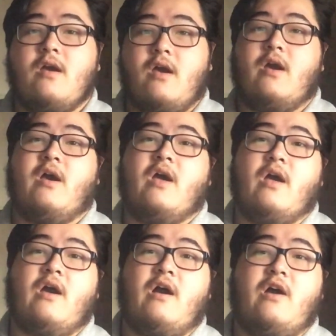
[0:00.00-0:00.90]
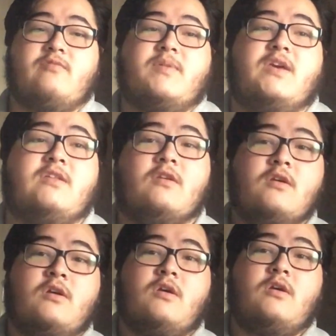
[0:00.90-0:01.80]
I've been
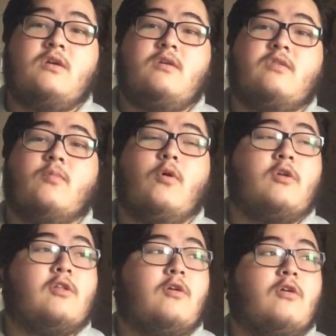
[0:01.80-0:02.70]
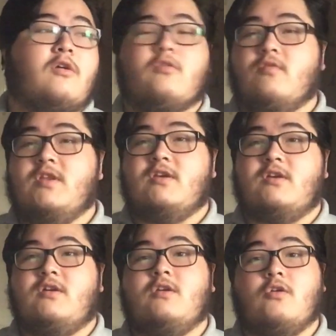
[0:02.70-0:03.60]
the monologue
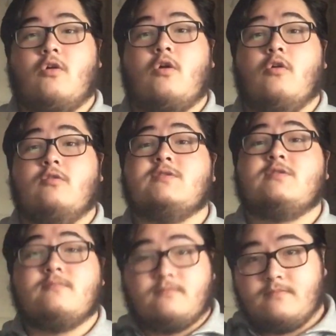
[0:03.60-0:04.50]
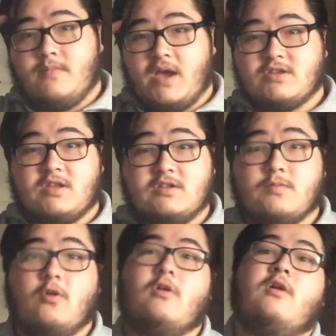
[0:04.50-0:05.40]
reader, your host, Bash
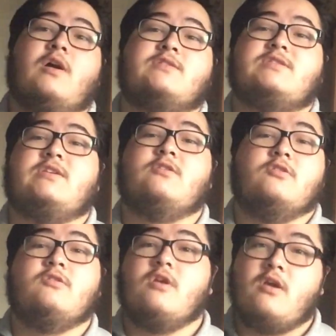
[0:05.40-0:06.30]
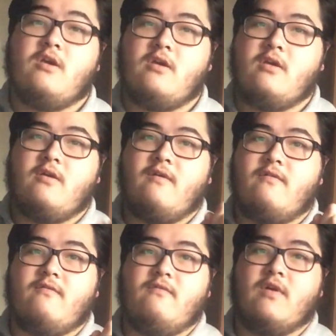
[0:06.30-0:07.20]
Dinsmore. I'll see you
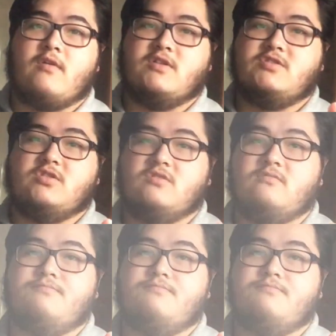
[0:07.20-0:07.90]
very soon.